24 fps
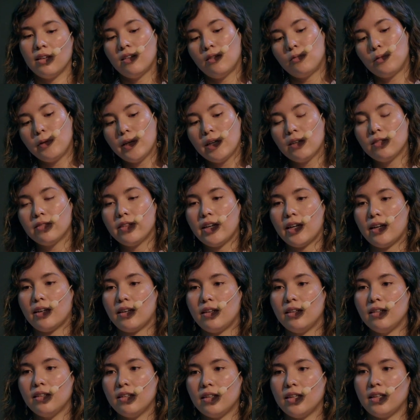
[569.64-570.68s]
real
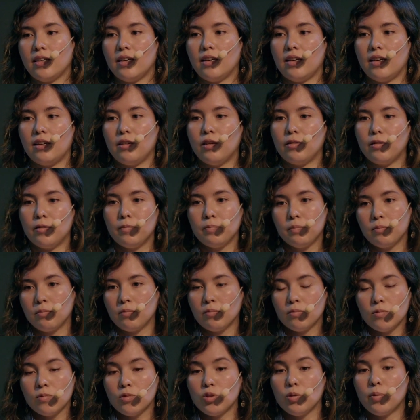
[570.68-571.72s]
data in a
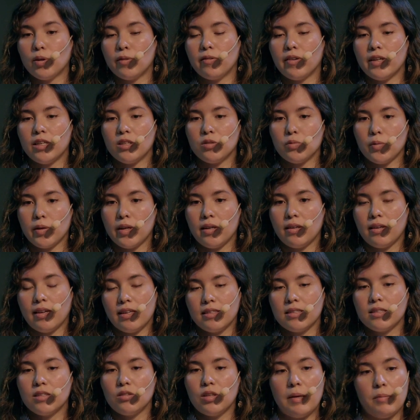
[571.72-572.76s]
supervised way and
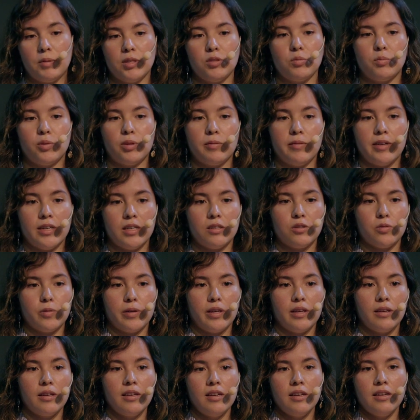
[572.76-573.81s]
semi-supervised
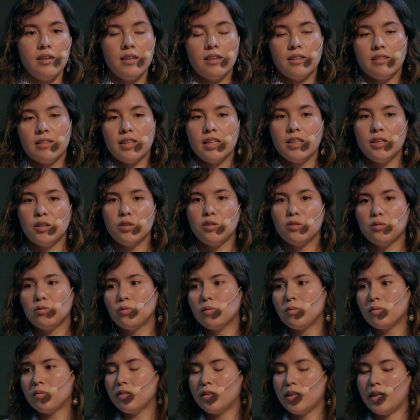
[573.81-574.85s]
way, and
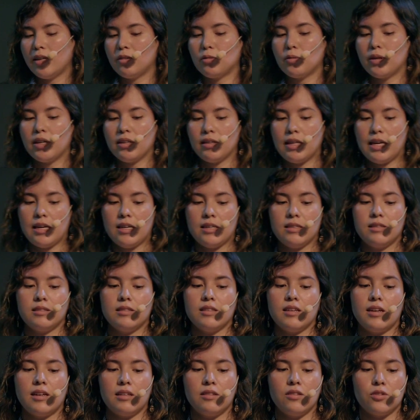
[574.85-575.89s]
they realized
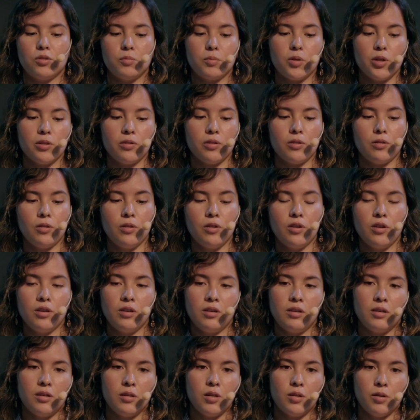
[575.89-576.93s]
that their model
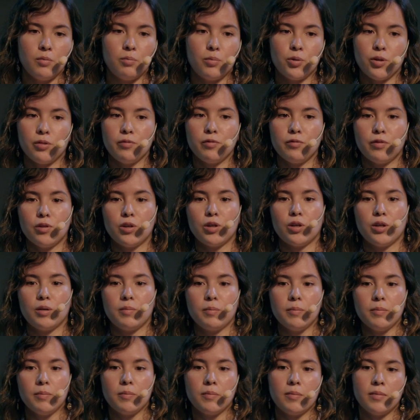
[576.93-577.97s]
performed
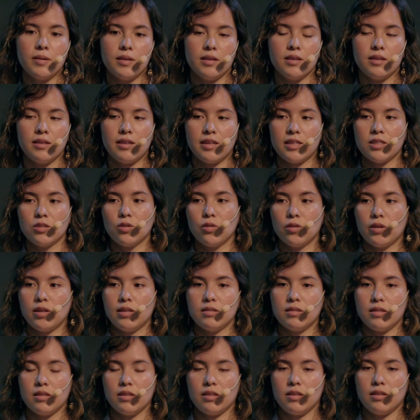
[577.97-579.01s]
as good as
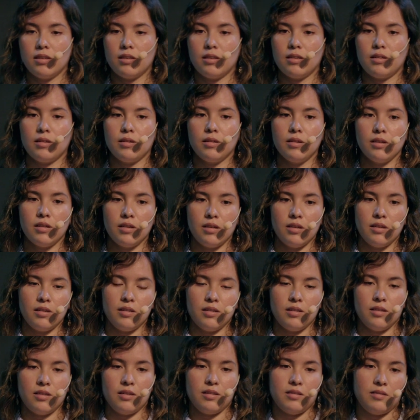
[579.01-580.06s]
the
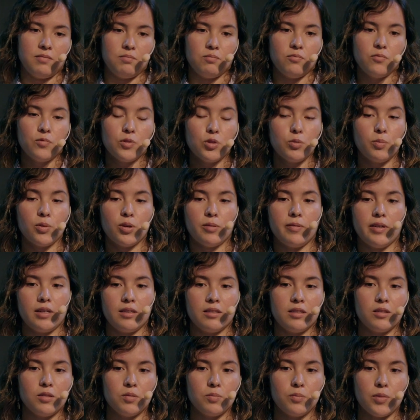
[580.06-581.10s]

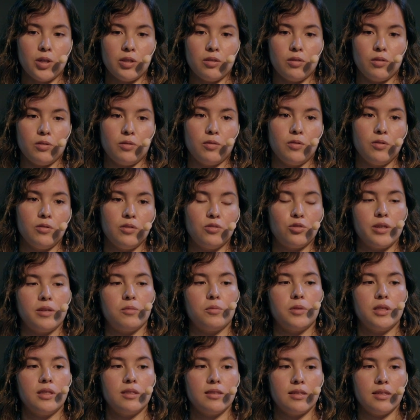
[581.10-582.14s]
supervised model trained
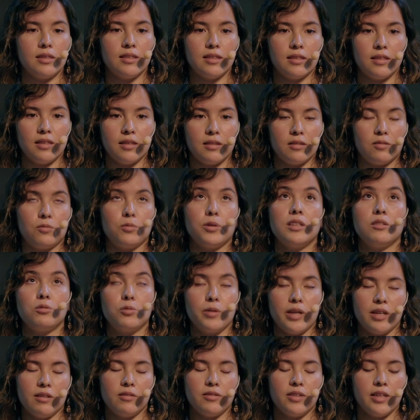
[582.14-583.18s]
with
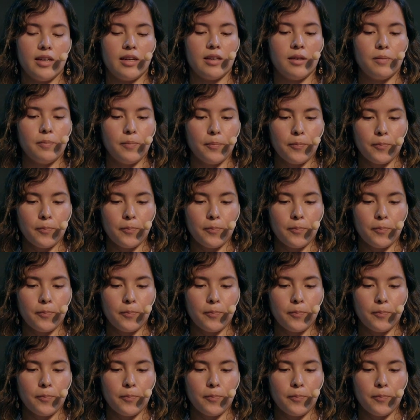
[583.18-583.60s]
real data.